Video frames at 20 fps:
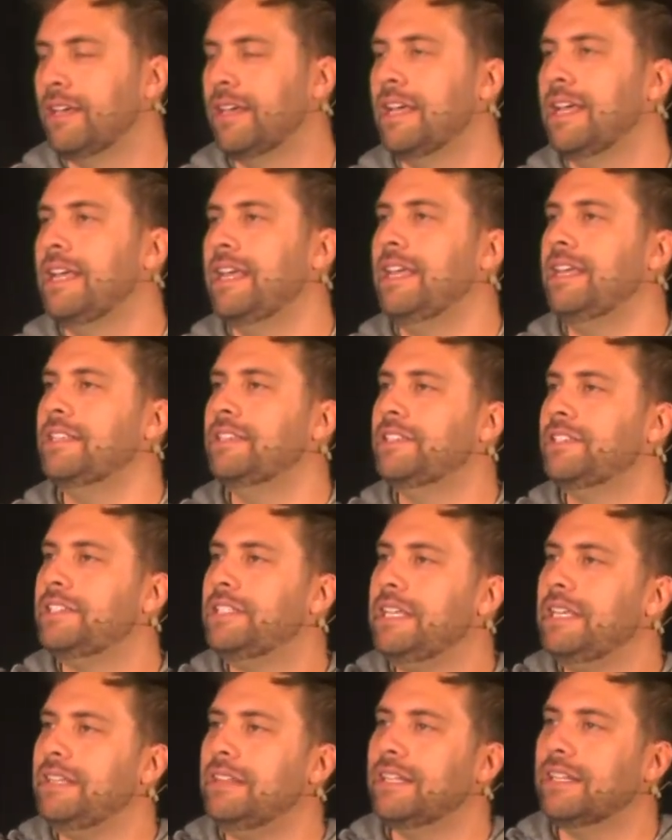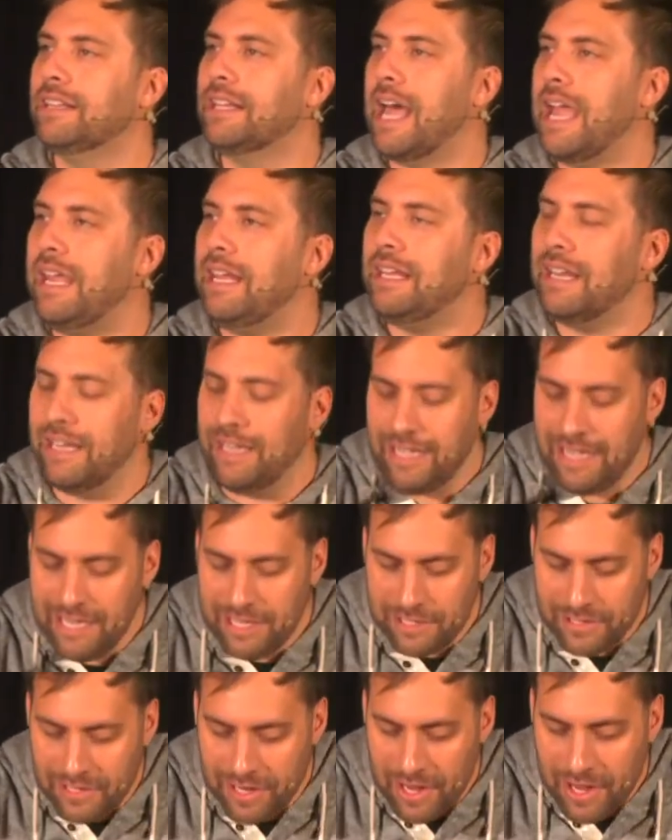He's seen the light and
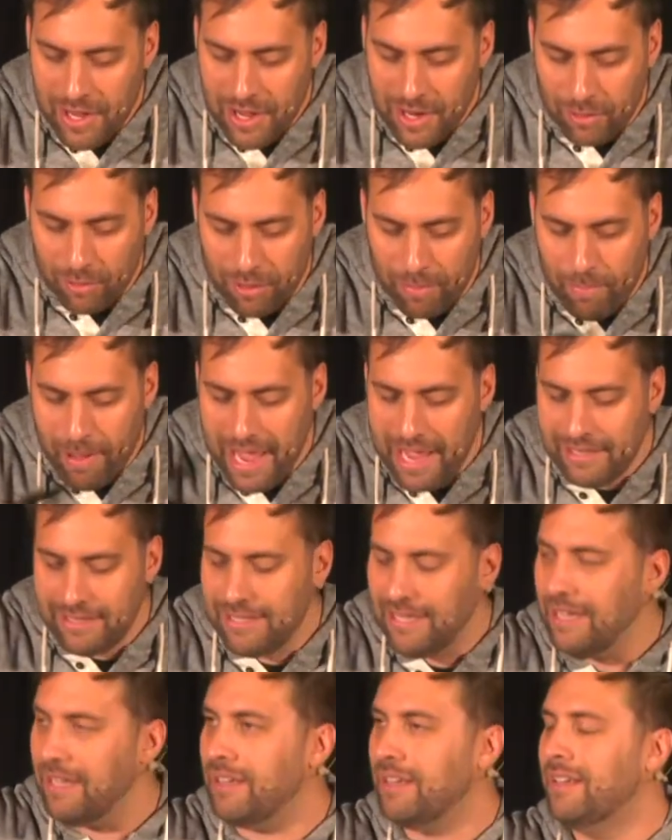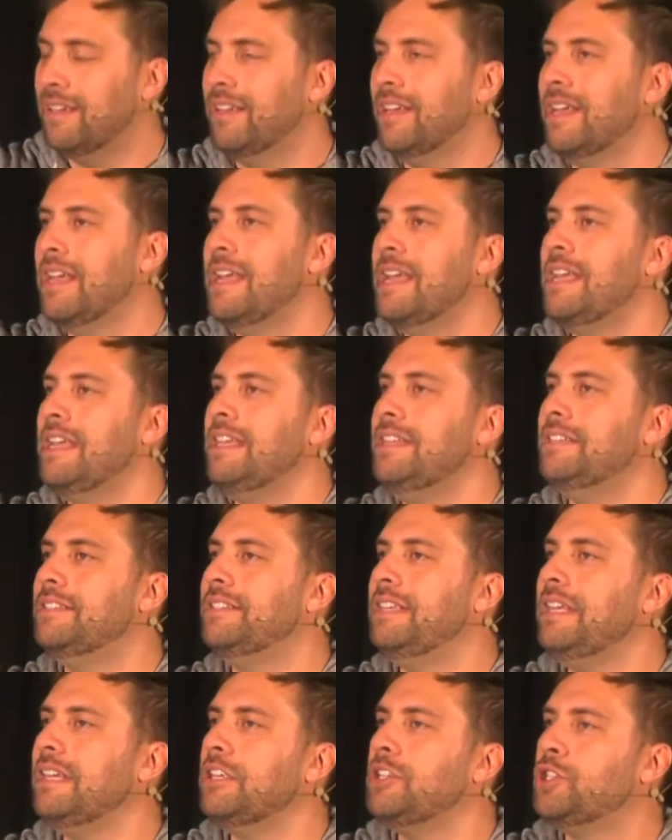he's repenting. He's
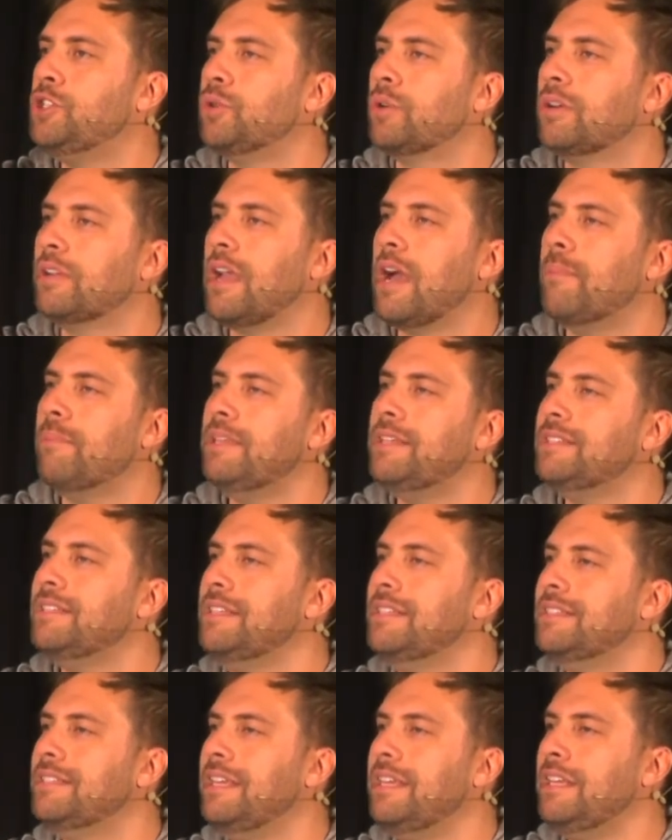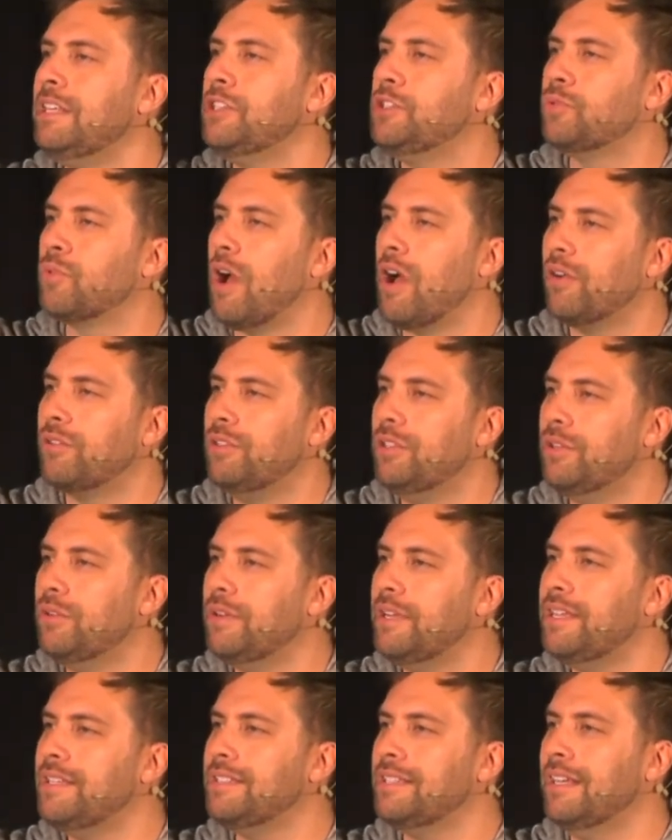seen his shortcomings, he's seen his
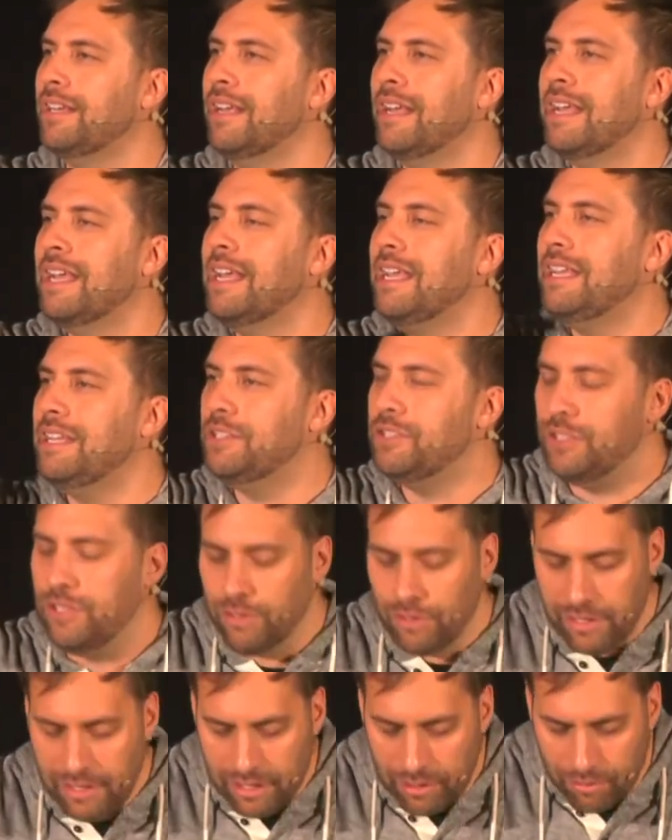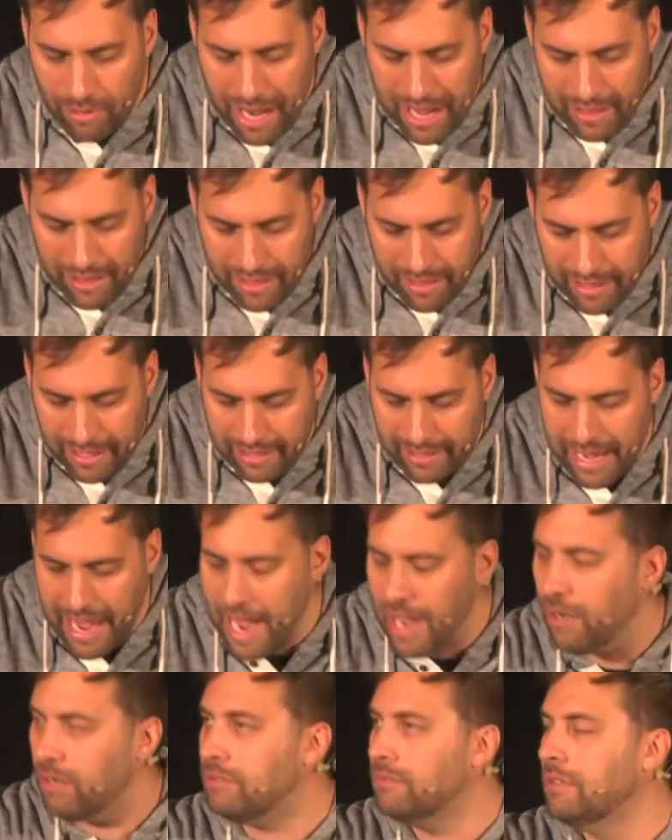wrongdoings, and he's doing the right thing
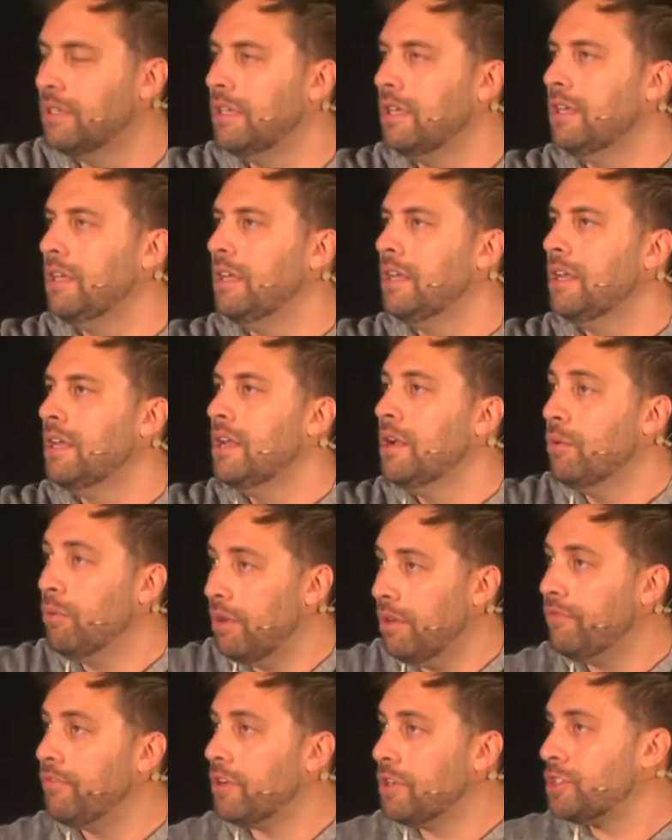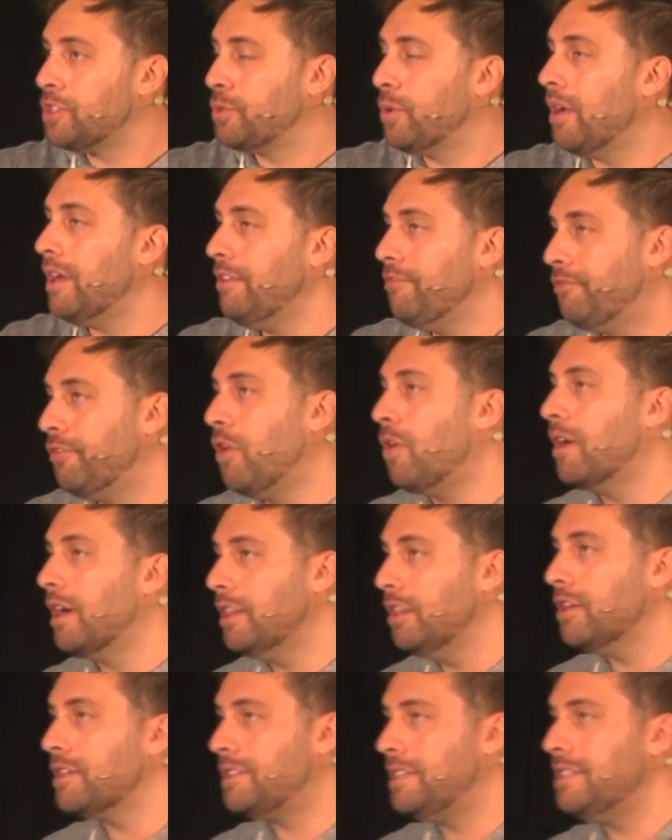now. Well, in verse 24, it
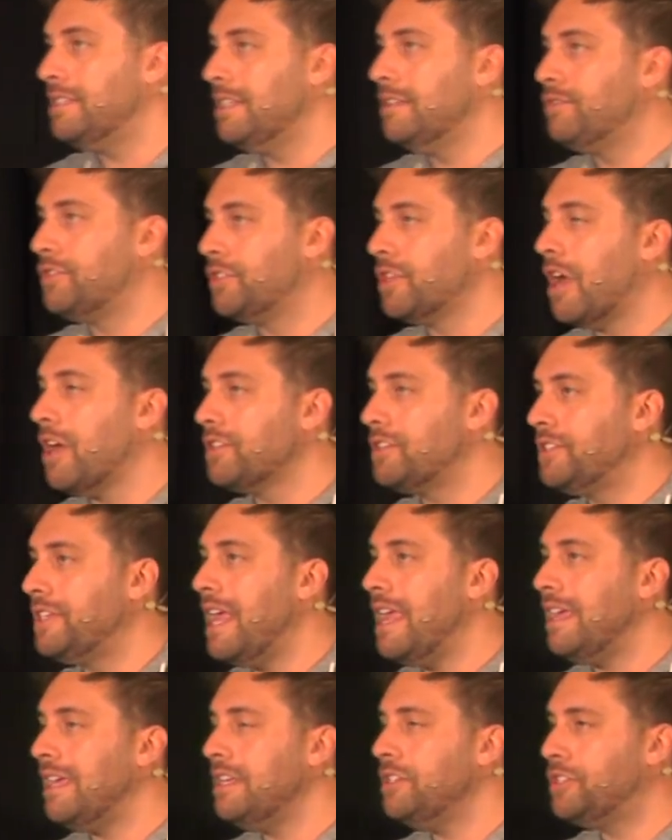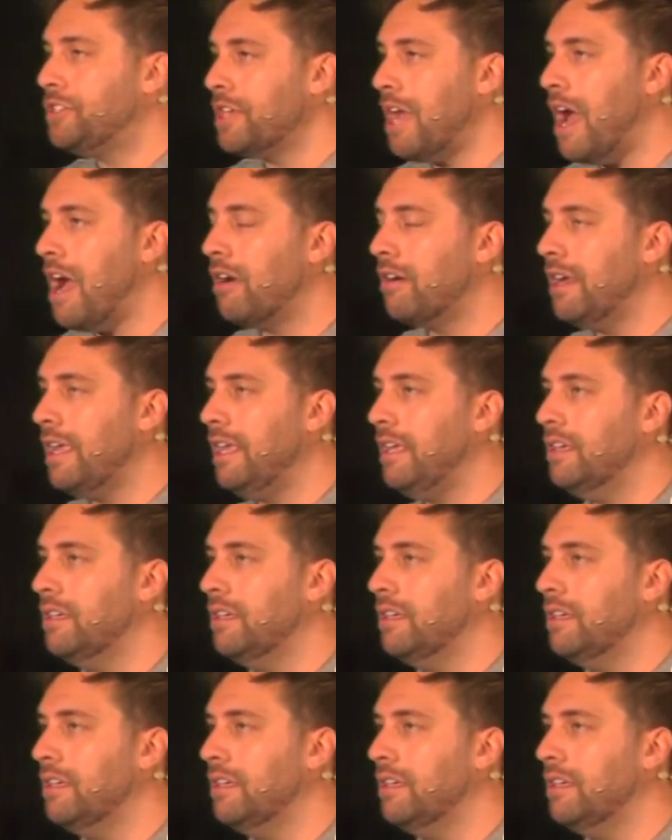looks as if Saul's saying he's sorry.